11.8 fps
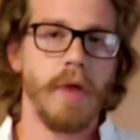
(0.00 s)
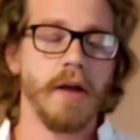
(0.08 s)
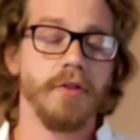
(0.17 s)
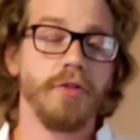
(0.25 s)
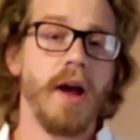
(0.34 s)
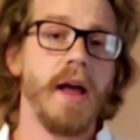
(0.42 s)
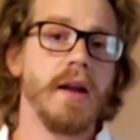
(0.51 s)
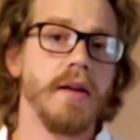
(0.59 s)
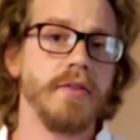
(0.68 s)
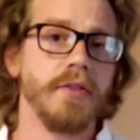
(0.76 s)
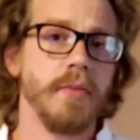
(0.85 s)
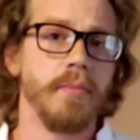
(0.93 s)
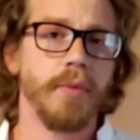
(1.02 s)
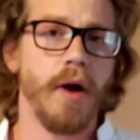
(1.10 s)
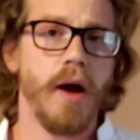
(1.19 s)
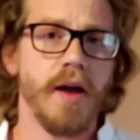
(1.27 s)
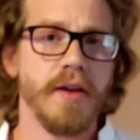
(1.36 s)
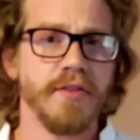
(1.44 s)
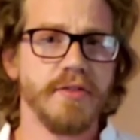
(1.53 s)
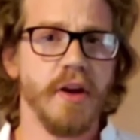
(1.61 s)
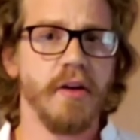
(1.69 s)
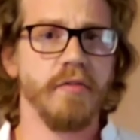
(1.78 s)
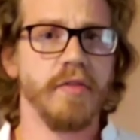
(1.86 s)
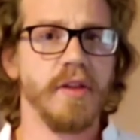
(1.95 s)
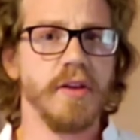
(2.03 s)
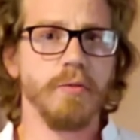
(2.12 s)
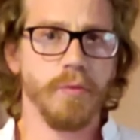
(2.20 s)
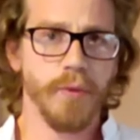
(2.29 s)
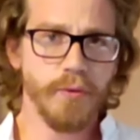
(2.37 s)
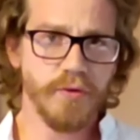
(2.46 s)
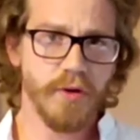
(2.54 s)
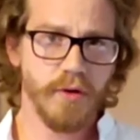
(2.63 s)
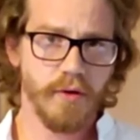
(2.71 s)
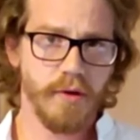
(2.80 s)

And a triad is comprised of the root,